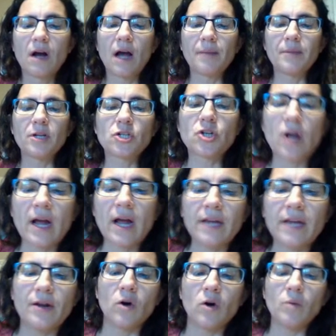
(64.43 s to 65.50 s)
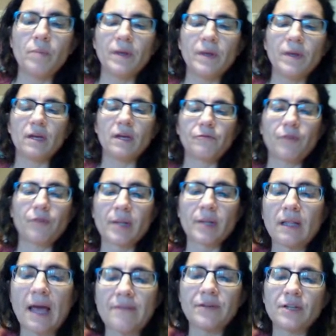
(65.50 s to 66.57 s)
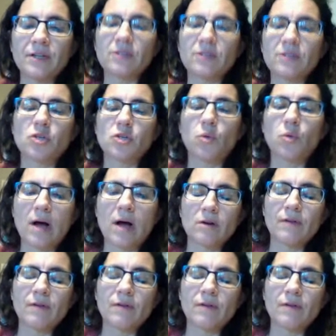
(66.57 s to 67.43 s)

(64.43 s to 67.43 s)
I'm going to try and open from 11 to 12.